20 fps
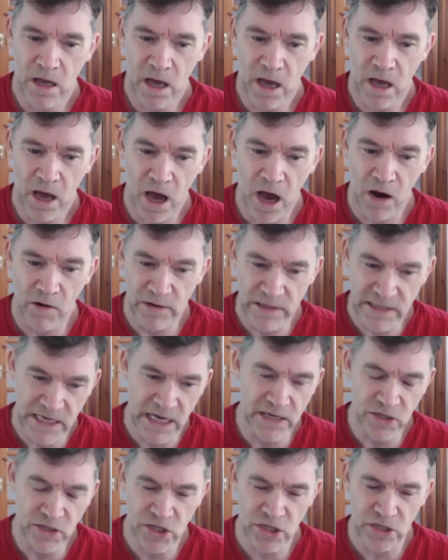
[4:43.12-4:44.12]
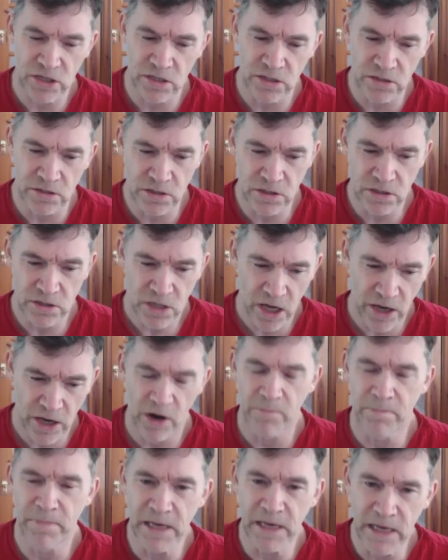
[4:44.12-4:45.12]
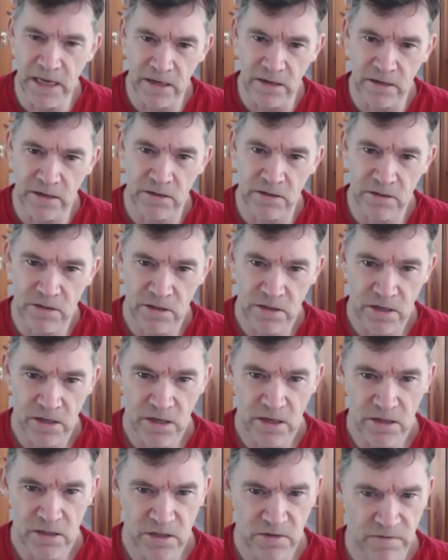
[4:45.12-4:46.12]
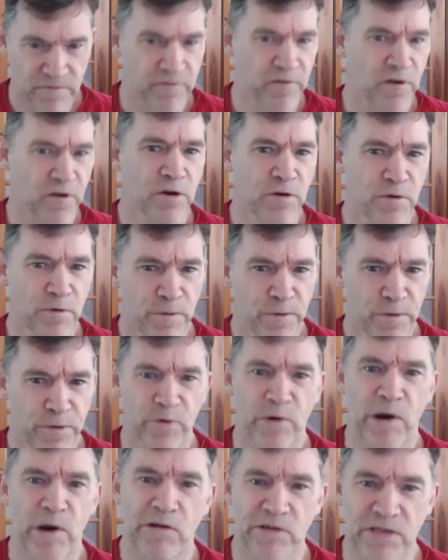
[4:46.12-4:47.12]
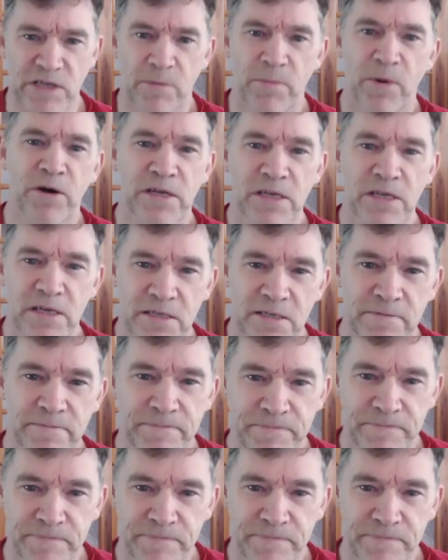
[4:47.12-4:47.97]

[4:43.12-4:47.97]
our attention and our being to flow throughout our bodies.